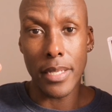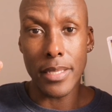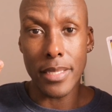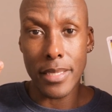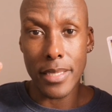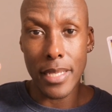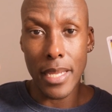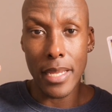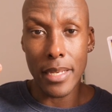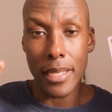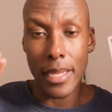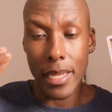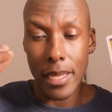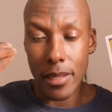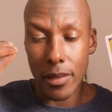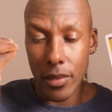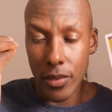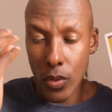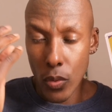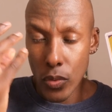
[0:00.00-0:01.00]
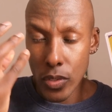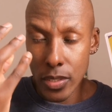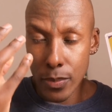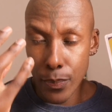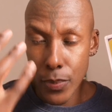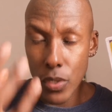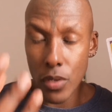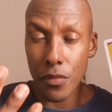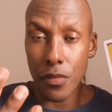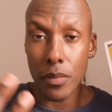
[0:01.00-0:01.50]
Instead,
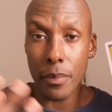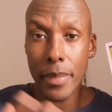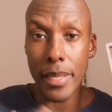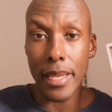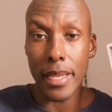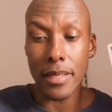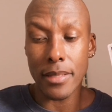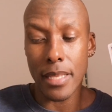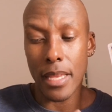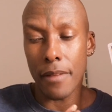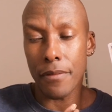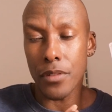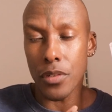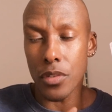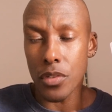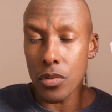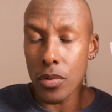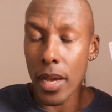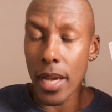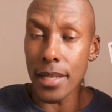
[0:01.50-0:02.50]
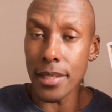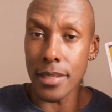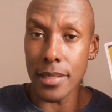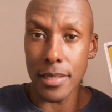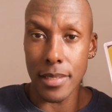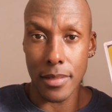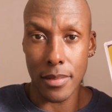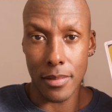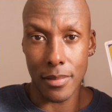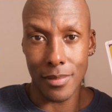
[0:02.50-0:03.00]
those beautiful beings have to
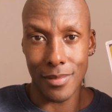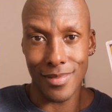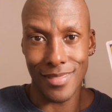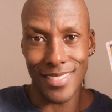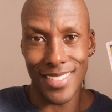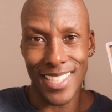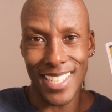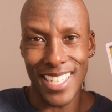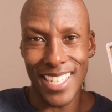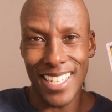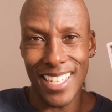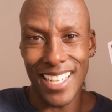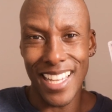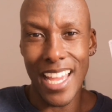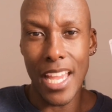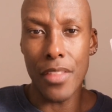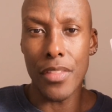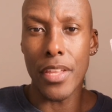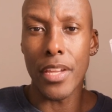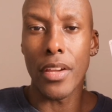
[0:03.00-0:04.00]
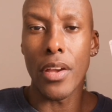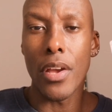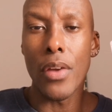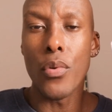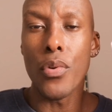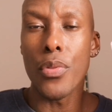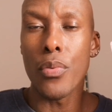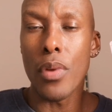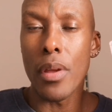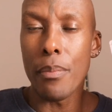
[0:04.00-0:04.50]
trust, and they
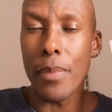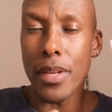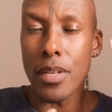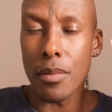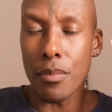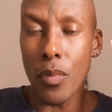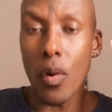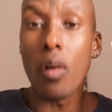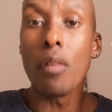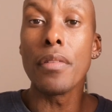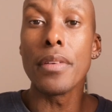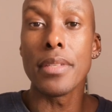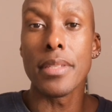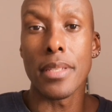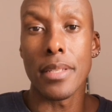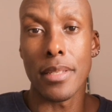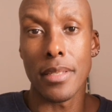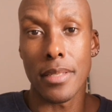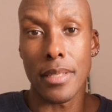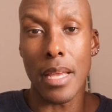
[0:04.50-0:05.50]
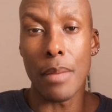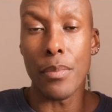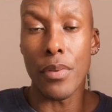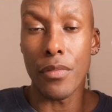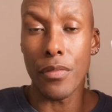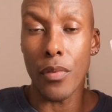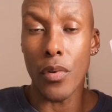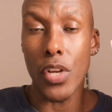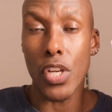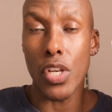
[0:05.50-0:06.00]
go through a metamorphosis, and
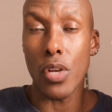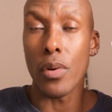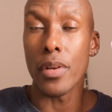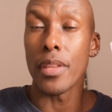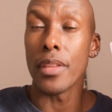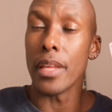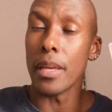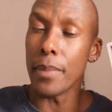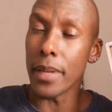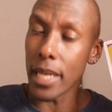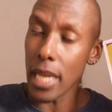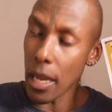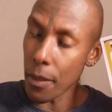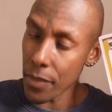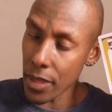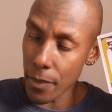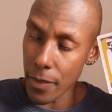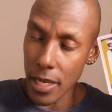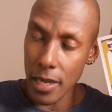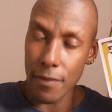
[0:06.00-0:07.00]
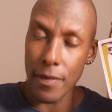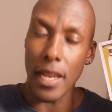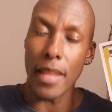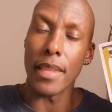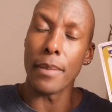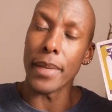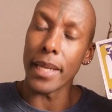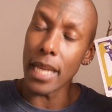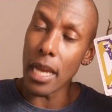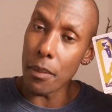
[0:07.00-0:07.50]
before you know it, they become the
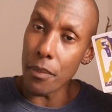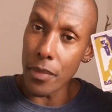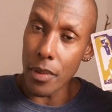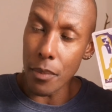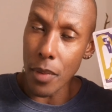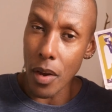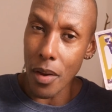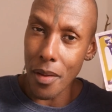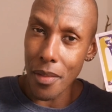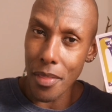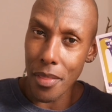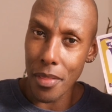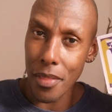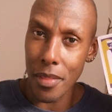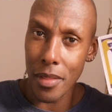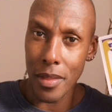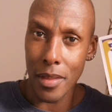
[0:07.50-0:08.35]
butterfly, they become the moth.